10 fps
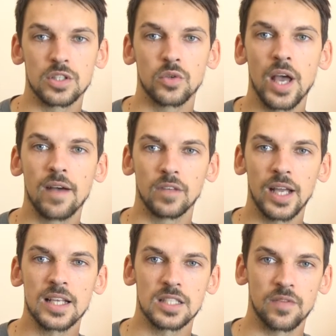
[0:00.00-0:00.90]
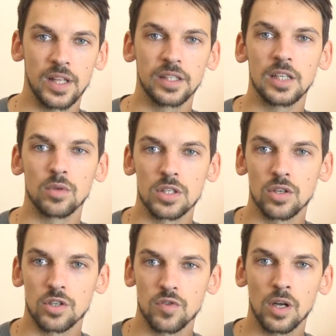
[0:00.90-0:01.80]
So you have to guess if that keyword
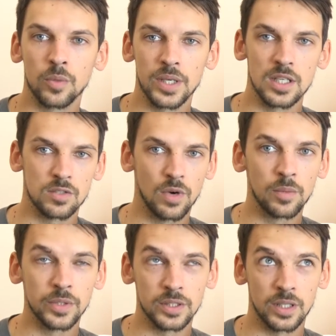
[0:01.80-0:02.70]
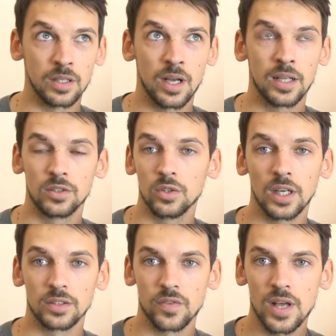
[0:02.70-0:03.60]
search volume is
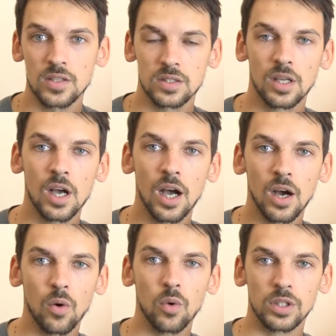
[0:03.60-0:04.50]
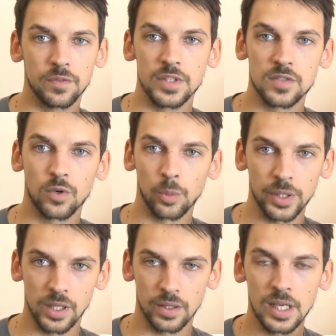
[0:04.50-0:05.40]
1,200,000 or if it's 4
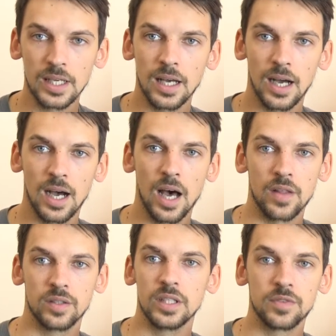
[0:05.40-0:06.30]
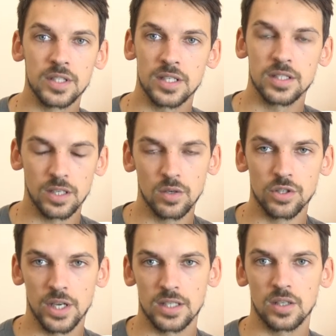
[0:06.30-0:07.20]
million. The difference is
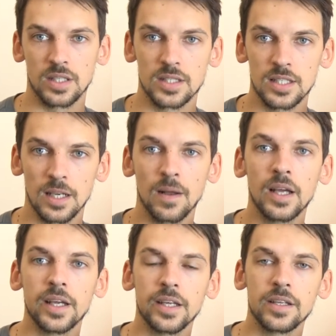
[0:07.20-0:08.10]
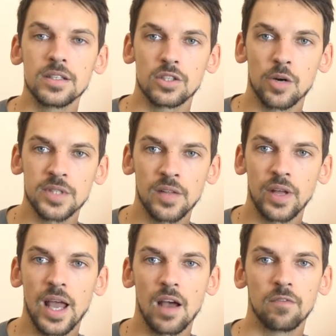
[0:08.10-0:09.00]
huge, as you can see. In Serpstat,
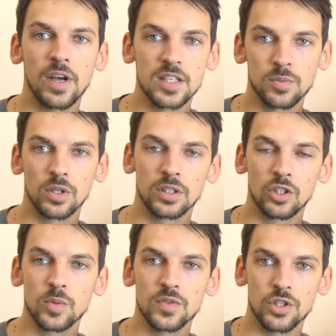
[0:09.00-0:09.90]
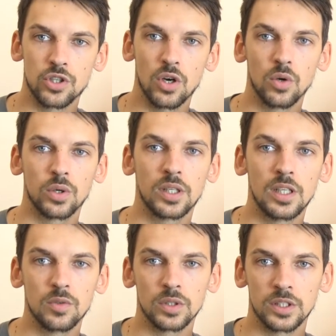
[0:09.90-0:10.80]
we have way smaller groups. We show
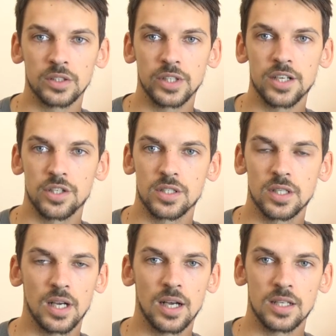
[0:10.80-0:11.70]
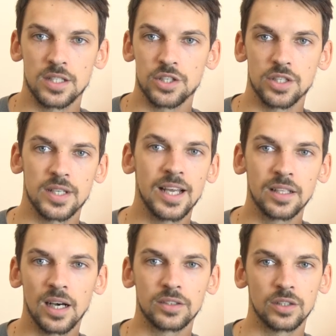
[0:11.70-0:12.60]
keyword in ranges such as
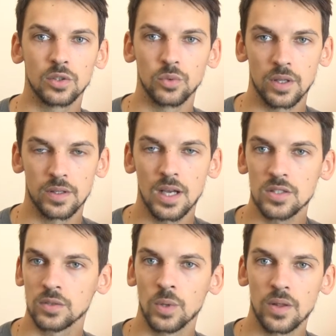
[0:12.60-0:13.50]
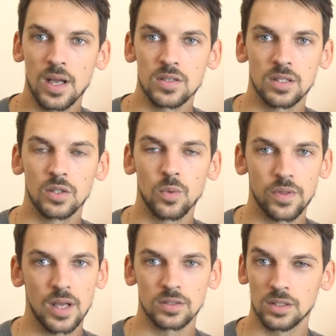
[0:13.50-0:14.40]
800 to 1,000, 1,000 to
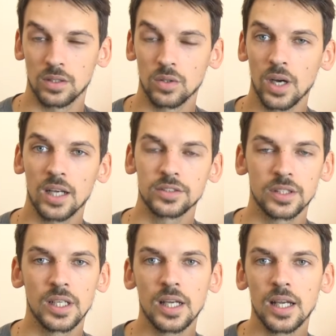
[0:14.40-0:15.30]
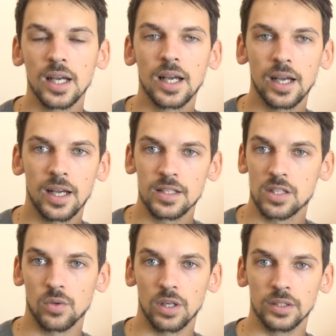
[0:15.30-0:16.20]
1,200, and
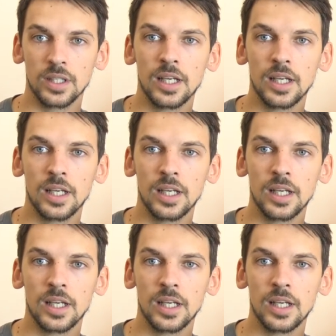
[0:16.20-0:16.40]
so on.